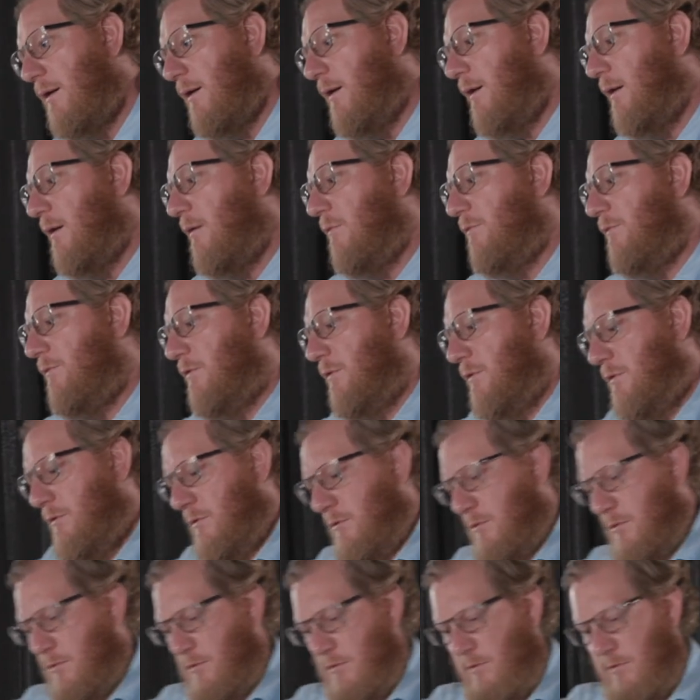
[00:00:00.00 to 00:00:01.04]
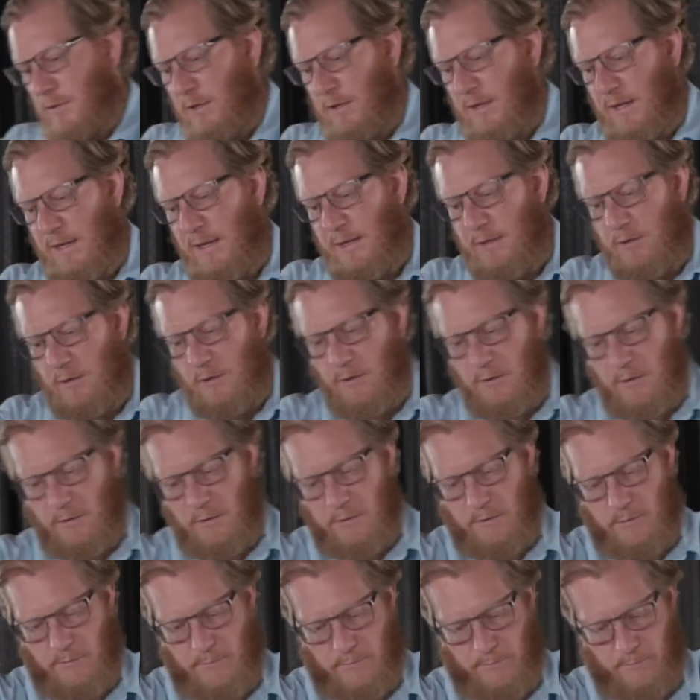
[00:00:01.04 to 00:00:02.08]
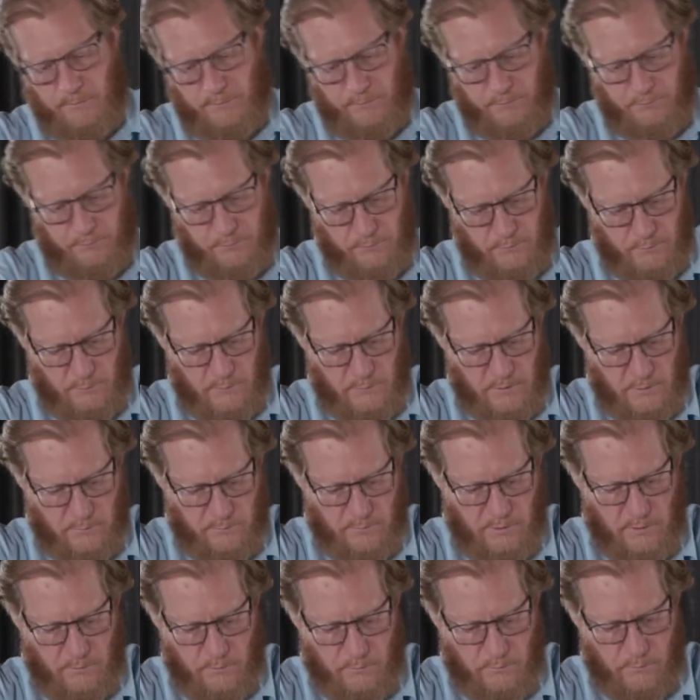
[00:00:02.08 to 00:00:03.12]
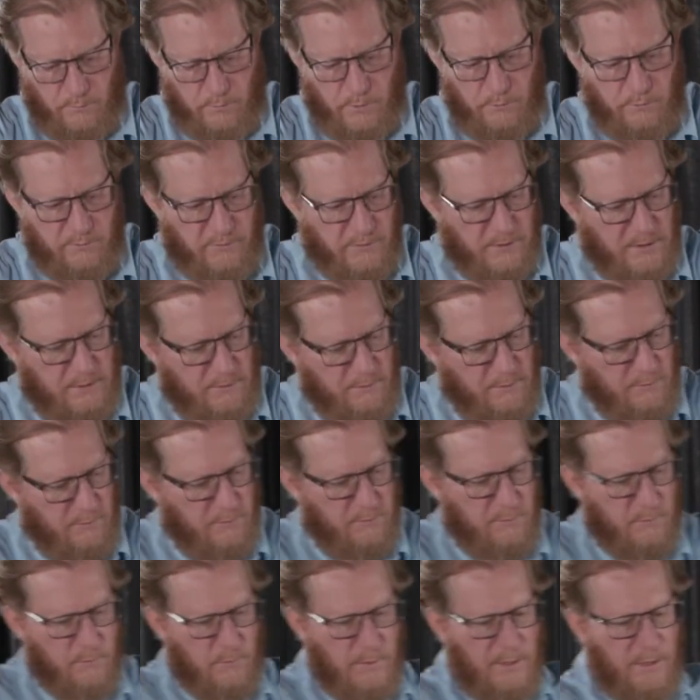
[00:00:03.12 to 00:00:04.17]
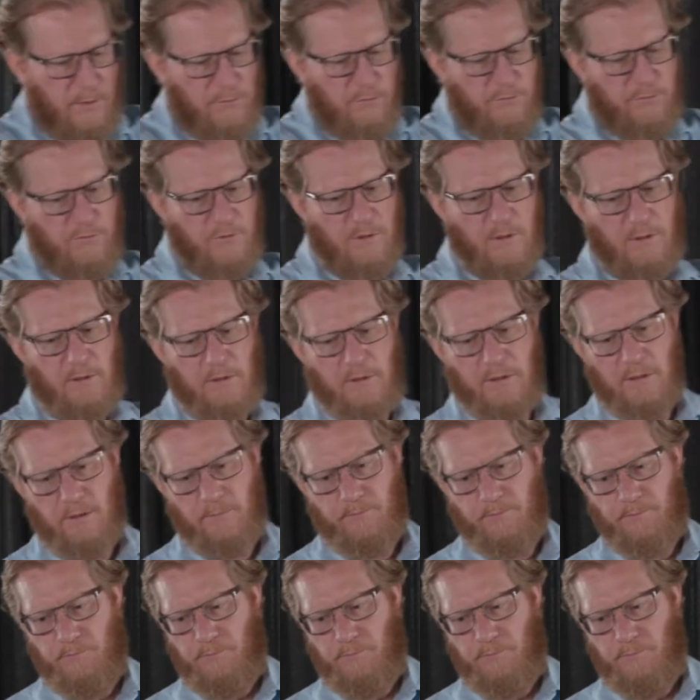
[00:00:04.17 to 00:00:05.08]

of the LiDAR, you rotate this around gently,